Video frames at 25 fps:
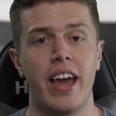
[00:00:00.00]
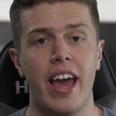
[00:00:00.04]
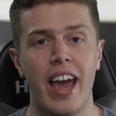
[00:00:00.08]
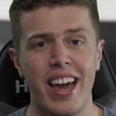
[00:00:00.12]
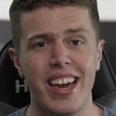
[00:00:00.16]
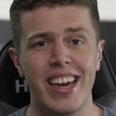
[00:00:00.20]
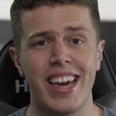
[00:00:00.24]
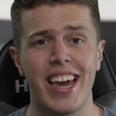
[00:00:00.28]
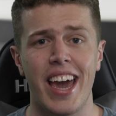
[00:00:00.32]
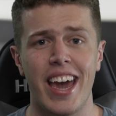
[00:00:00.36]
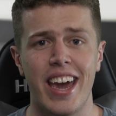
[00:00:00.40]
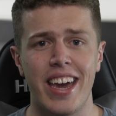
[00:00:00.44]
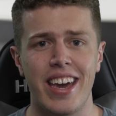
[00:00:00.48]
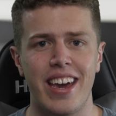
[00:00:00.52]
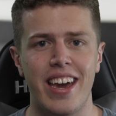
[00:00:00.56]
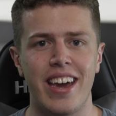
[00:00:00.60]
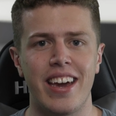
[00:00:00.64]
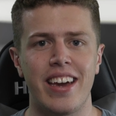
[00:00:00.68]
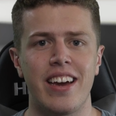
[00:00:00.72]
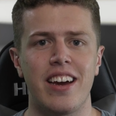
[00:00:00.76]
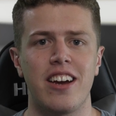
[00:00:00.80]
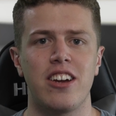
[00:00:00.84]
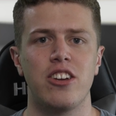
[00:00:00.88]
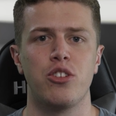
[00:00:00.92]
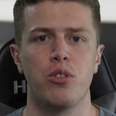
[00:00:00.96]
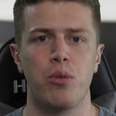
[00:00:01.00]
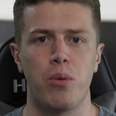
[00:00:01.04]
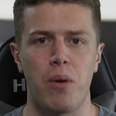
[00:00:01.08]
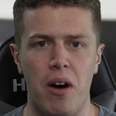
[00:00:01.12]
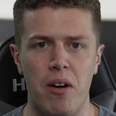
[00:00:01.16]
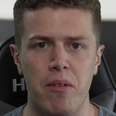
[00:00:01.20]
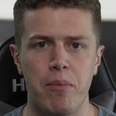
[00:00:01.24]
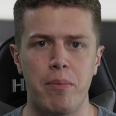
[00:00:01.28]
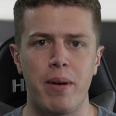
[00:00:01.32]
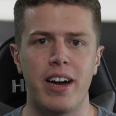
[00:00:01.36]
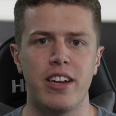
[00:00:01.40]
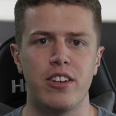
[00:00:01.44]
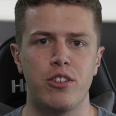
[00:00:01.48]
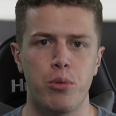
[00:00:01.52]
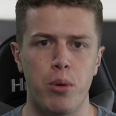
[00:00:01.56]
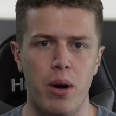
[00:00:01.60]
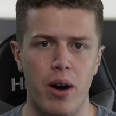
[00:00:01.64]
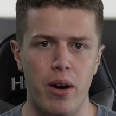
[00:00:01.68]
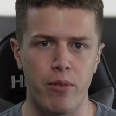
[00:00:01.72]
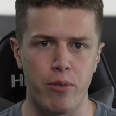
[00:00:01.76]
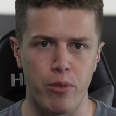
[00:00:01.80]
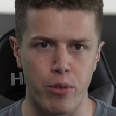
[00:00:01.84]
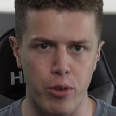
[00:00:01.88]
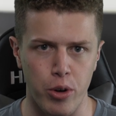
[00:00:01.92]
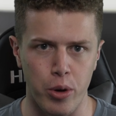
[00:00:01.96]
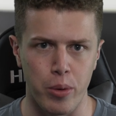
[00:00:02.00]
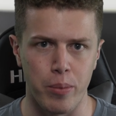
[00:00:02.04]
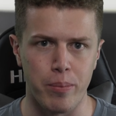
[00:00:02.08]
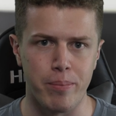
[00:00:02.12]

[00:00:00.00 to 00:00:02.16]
aka a 12 by 12 room.